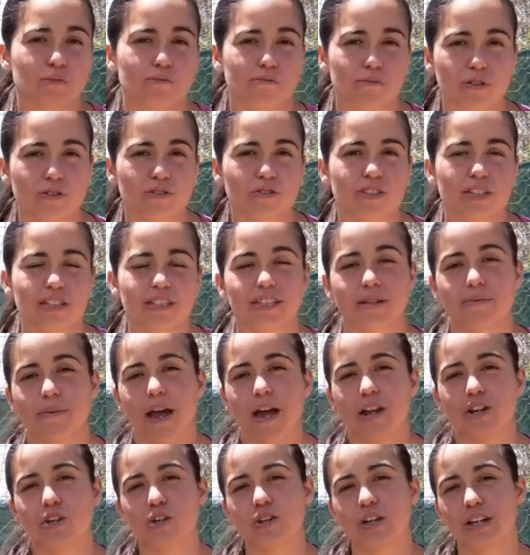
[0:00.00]
immune system,
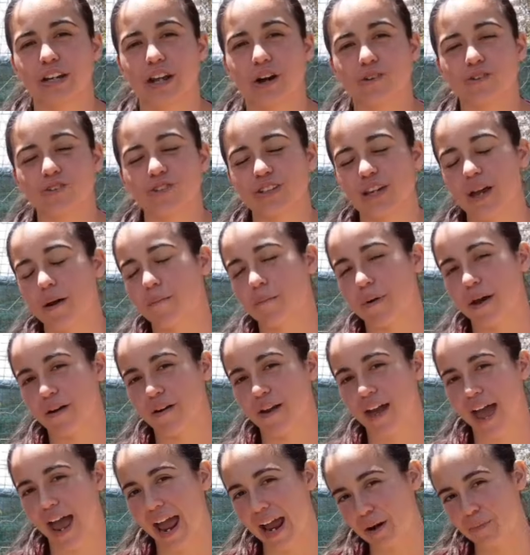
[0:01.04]
and you can also get better
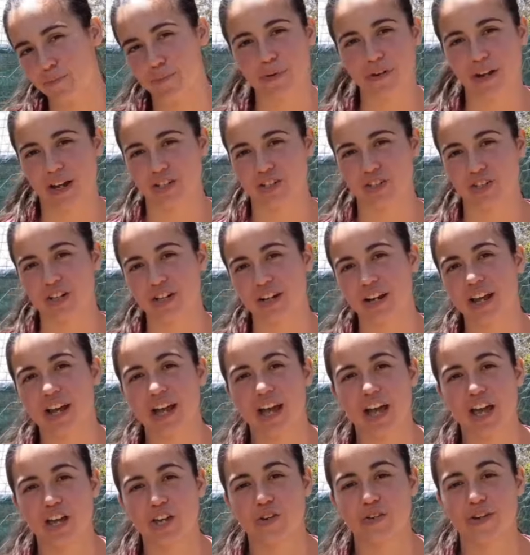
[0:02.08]
egg production.
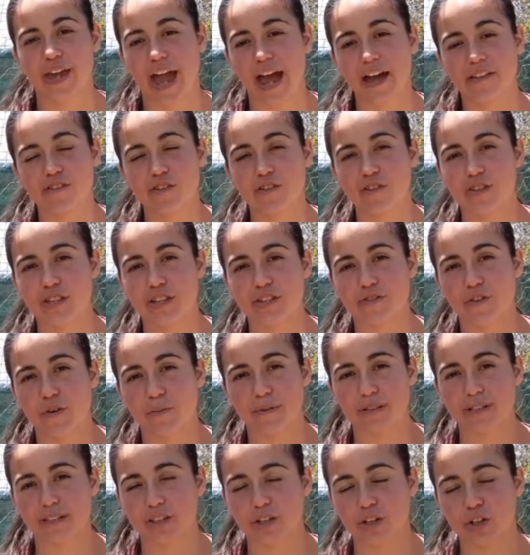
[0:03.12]
You can do this from
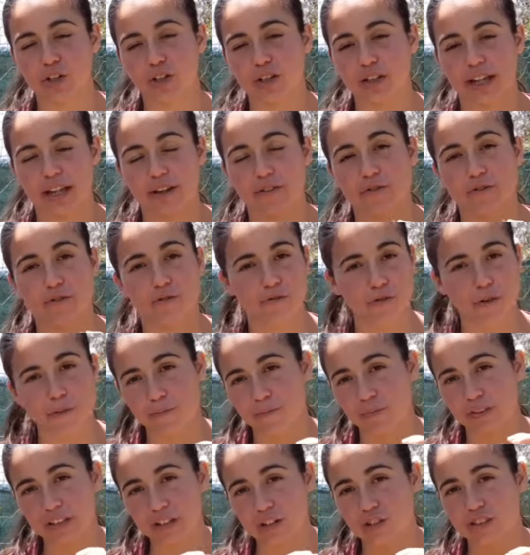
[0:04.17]

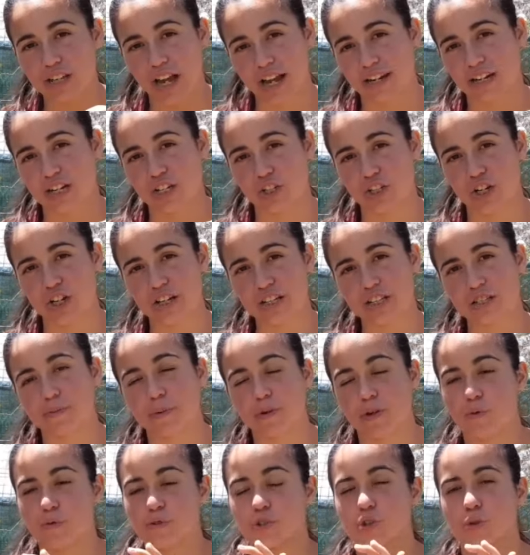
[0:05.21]
from little tiny chicks, but you would